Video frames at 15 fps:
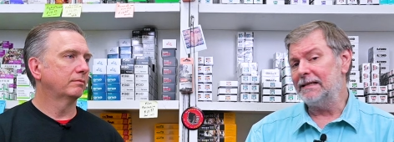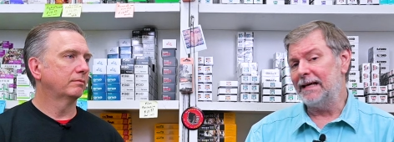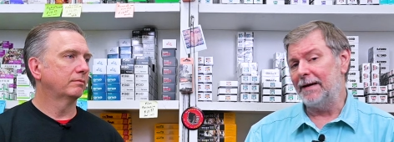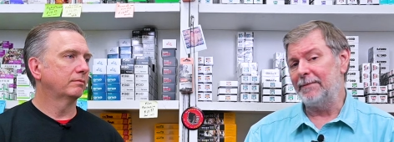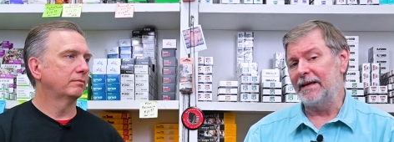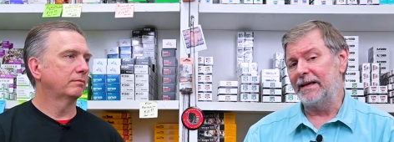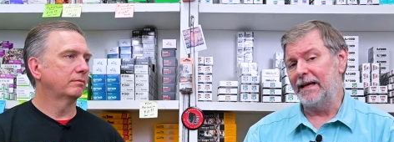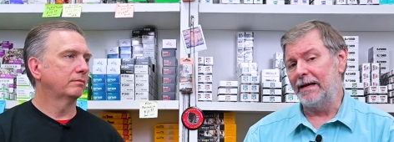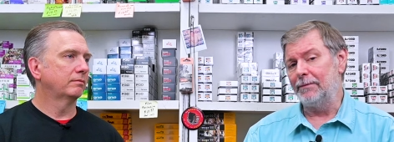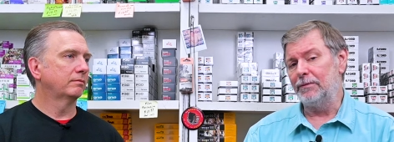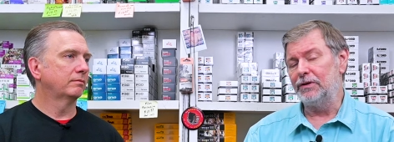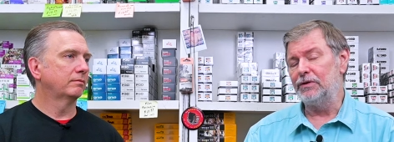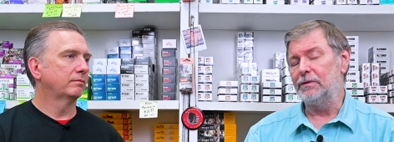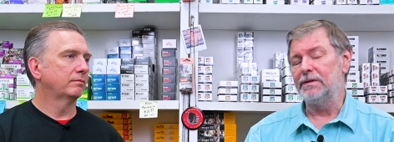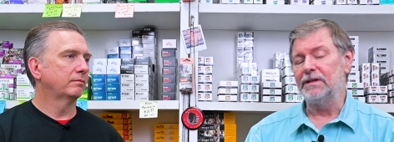Speaker 1: time they came,
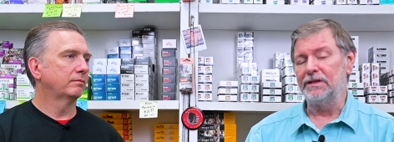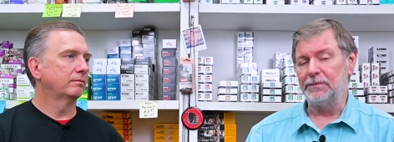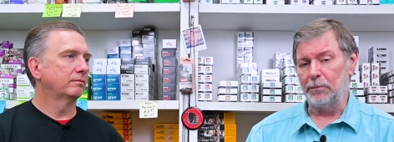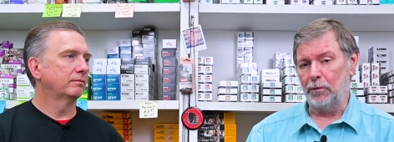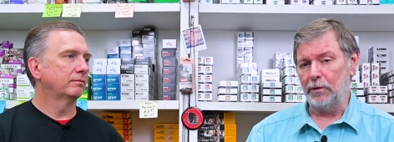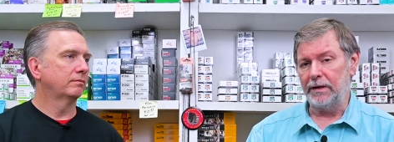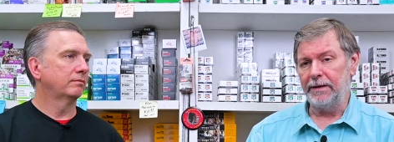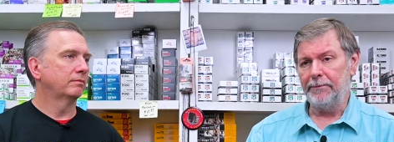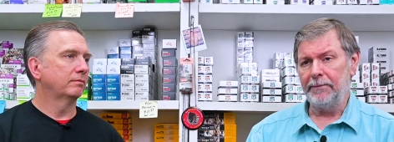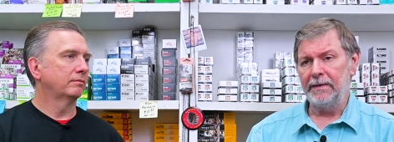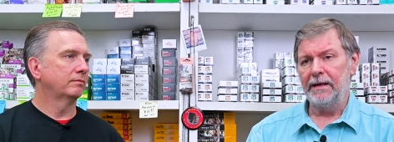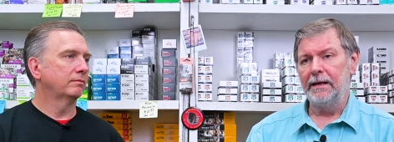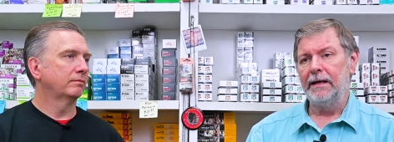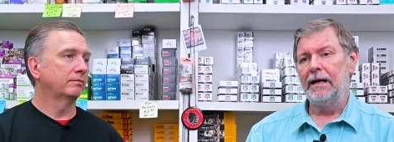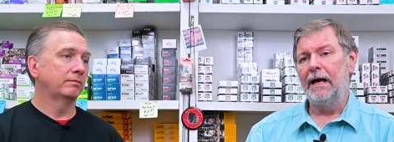which was this morning,
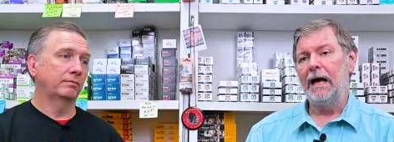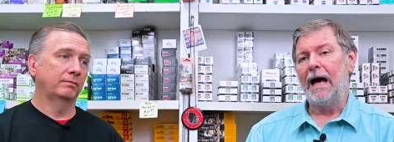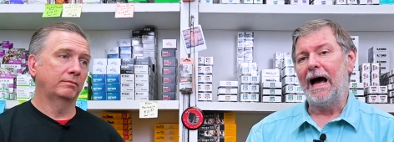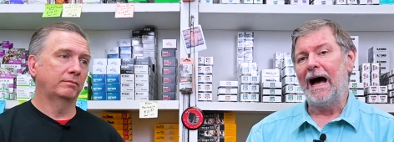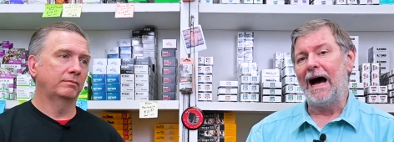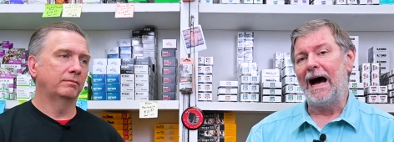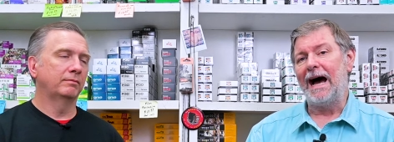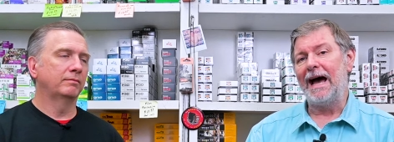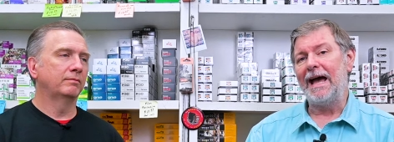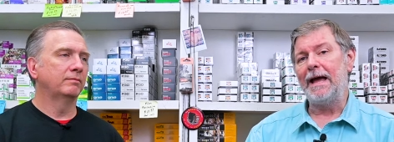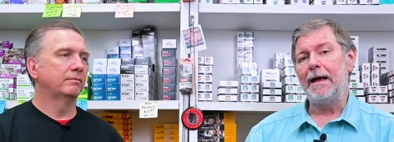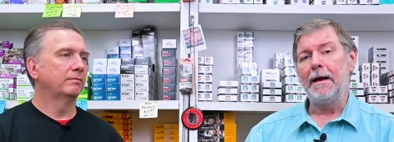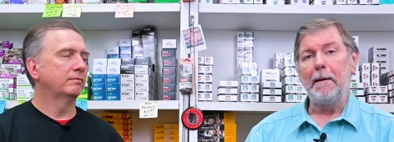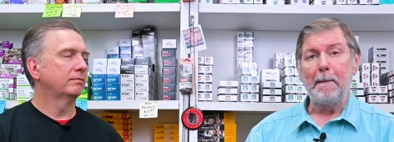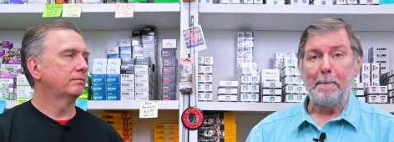I